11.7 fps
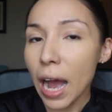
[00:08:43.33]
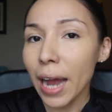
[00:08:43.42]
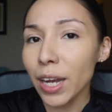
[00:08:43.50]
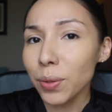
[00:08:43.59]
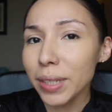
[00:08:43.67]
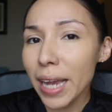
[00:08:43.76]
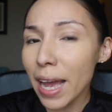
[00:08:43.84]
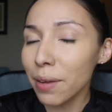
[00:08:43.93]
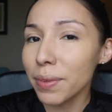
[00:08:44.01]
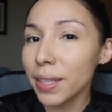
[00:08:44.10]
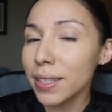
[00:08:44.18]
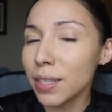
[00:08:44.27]
I only
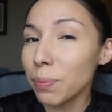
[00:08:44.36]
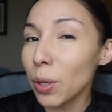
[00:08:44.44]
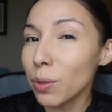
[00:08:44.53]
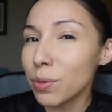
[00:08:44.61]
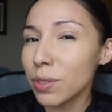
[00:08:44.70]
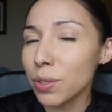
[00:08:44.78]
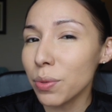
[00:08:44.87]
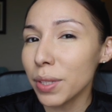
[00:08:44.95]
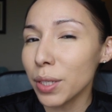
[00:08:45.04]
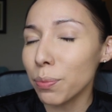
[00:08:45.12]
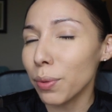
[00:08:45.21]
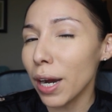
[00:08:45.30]
have this opposed to
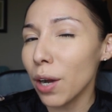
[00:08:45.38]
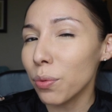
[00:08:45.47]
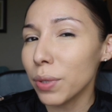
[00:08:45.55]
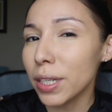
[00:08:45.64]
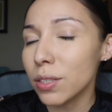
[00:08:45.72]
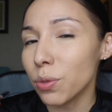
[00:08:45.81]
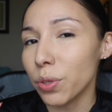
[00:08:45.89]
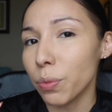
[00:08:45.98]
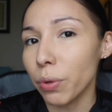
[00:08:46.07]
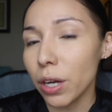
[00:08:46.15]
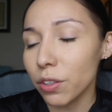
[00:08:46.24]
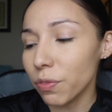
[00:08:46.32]
the Brow Wiz or the
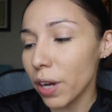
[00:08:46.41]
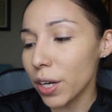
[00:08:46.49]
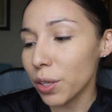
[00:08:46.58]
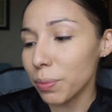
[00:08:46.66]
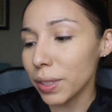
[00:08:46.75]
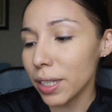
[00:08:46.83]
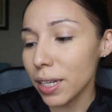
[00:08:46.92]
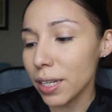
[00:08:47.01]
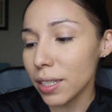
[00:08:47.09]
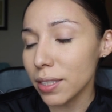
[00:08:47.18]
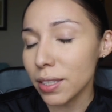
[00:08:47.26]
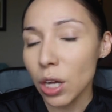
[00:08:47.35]
Brow Definer
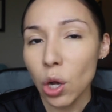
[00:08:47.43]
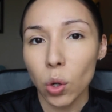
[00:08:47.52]
because